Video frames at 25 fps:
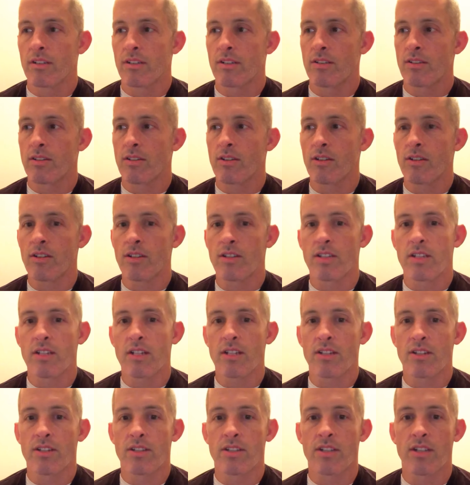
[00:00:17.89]
as long as
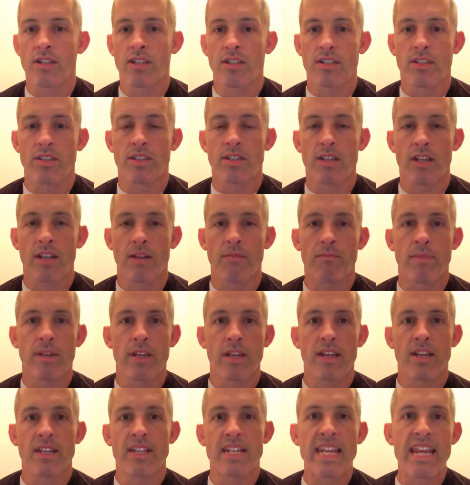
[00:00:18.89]
he insists on
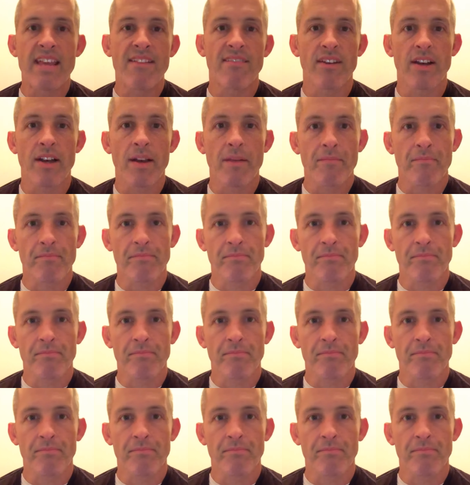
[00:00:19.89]
being a diva.